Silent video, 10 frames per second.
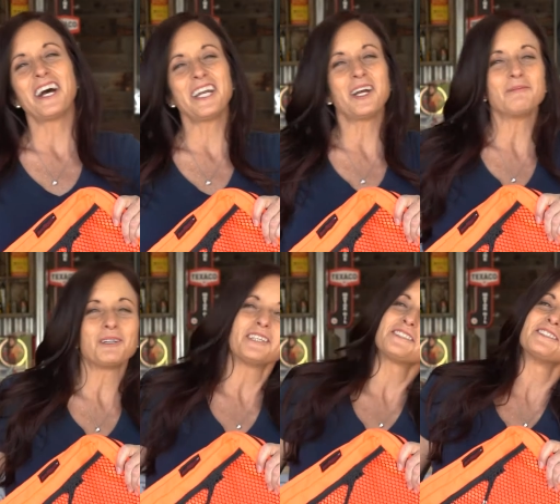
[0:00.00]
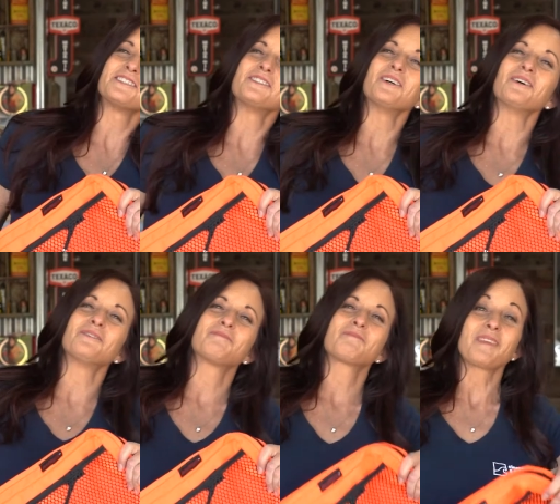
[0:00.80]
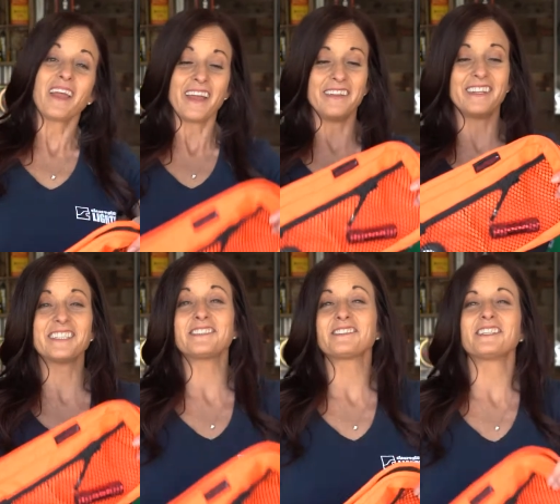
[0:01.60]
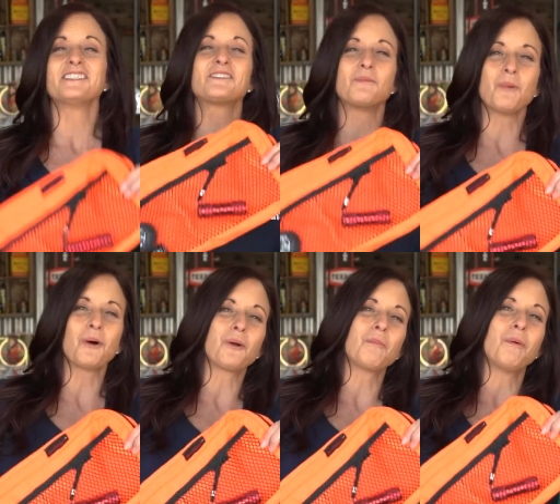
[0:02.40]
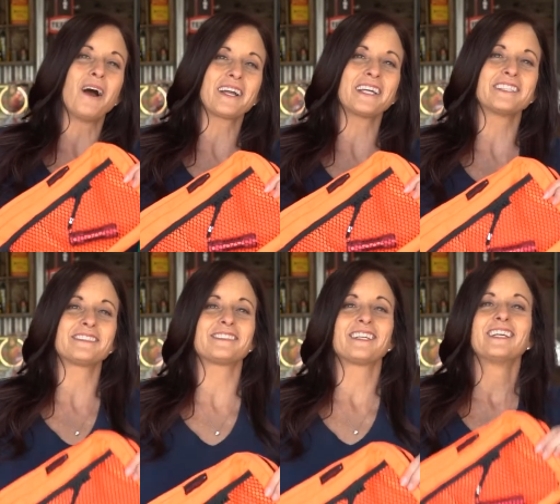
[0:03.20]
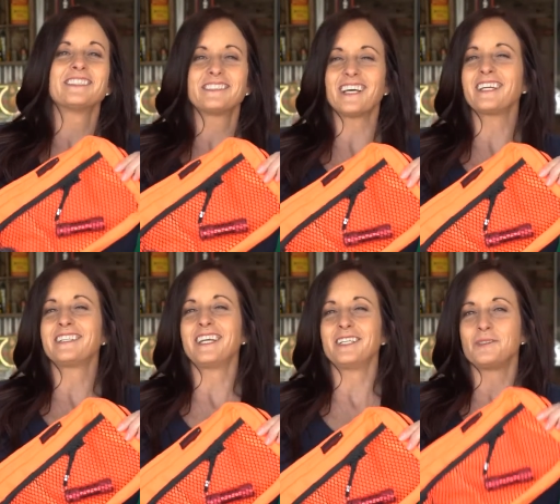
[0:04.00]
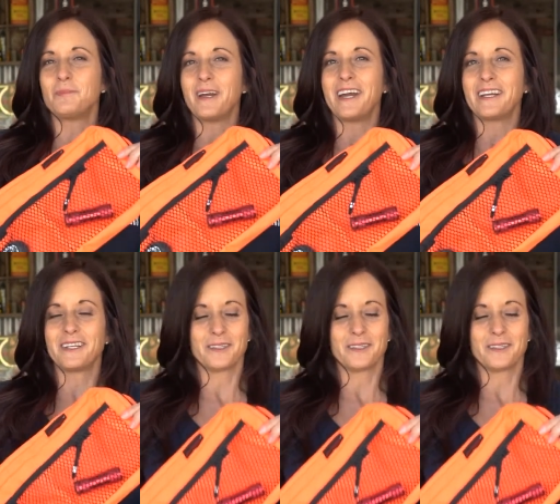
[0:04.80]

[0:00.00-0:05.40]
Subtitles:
I'm Jocelyn Snow, and this is the Moto Pockets side case bag.